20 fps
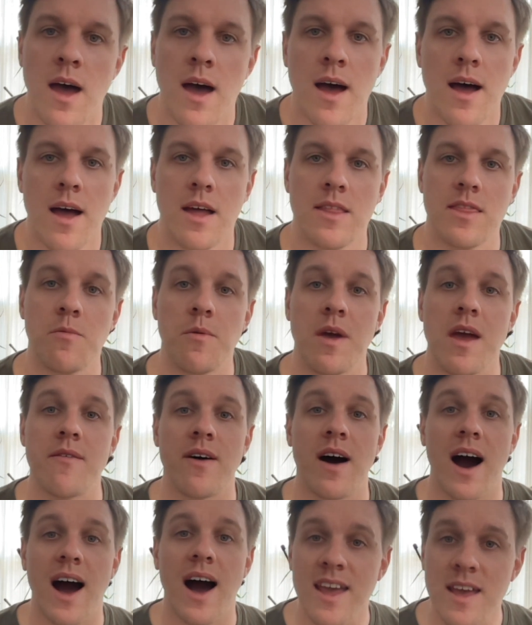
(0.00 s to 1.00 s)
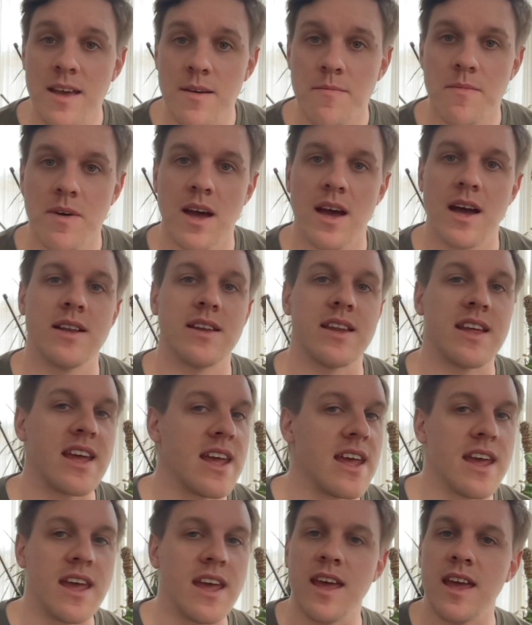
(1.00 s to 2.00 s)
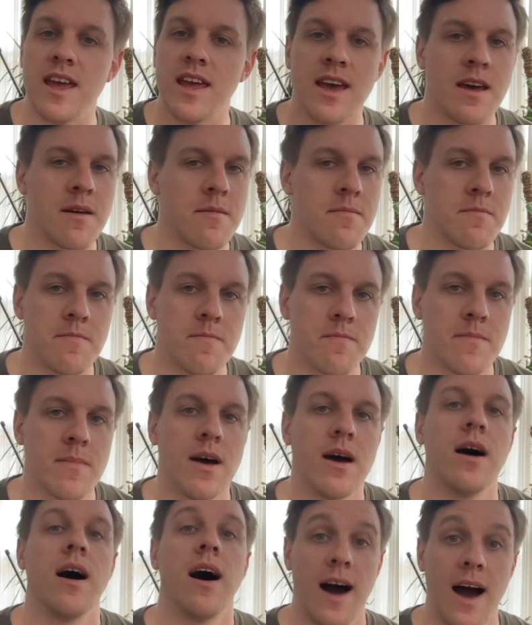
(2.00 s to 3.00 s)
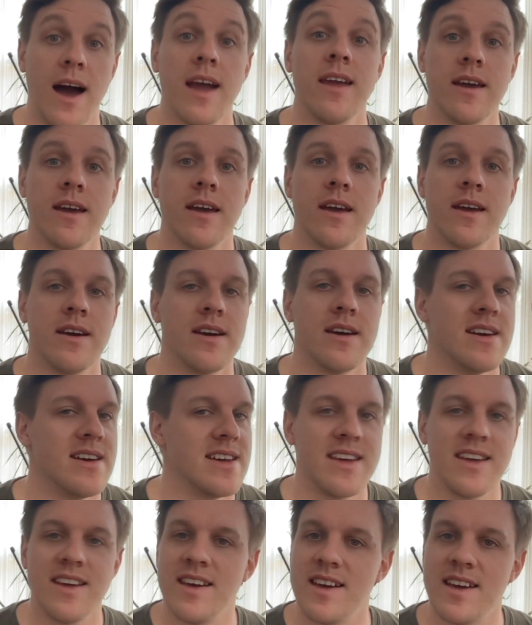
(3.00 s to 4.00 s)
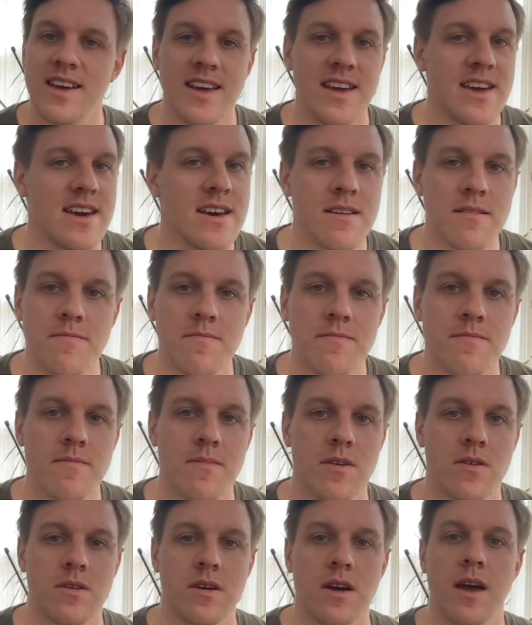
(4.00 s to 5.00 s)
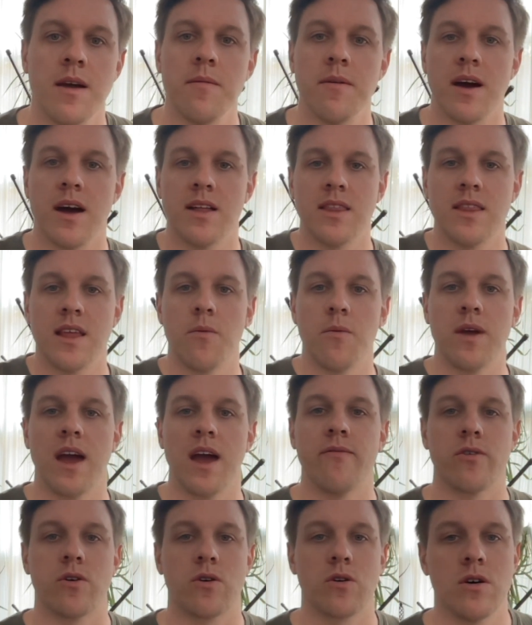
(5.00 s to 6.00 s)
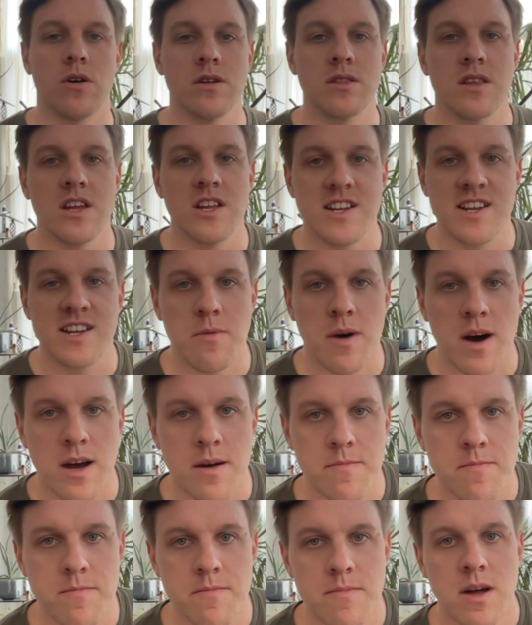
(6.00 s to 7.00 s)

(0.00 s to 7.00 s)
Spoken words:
And then we have hai and iie. Hai, iie. Okay, and now we have konnichiwa.